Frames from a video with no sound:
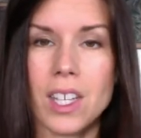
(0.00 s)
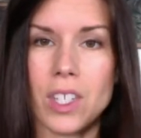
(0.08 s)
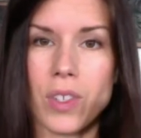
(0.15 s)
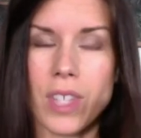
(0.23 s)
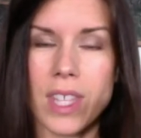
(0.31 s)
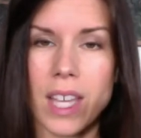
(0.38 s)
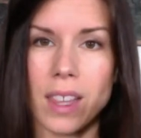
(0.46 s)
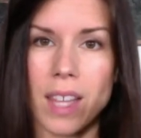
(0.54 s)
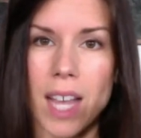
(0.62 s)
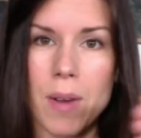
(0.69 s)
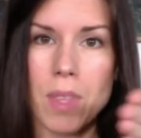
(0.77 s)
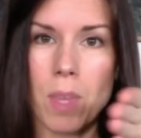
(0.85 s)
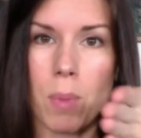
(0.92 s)
you see that
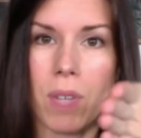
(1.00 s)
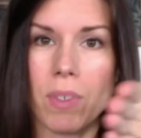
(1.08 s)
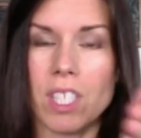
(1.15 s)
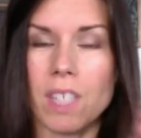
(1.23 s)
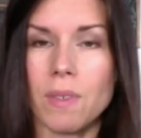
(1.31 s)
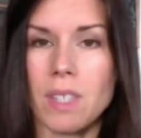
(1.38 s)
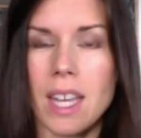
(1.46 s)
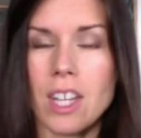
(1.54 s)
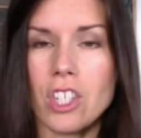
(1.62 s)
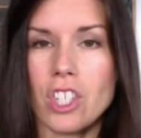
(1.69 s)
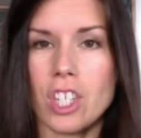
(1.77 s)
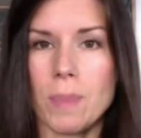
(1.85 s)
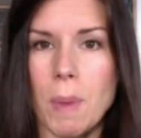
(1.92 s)
line with a bit of a
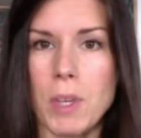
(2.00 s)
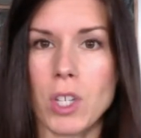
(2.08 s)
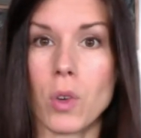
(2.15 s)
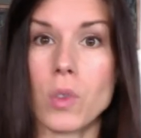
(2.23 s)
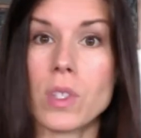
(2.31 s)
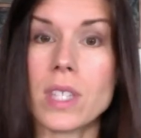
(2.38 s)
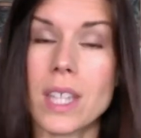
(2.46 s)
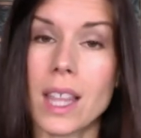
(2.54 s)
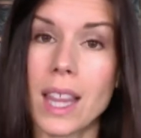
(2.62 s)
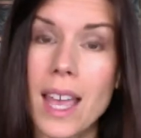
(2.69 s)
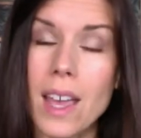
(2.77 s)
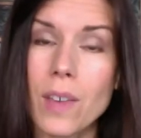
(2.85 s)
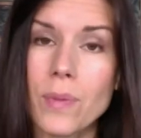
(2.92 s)
deviation, maybe it goes to the
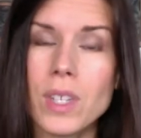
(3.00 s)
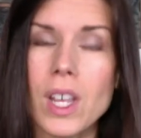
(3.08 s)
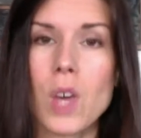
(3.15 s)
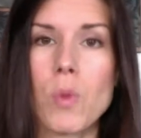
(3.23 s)
left,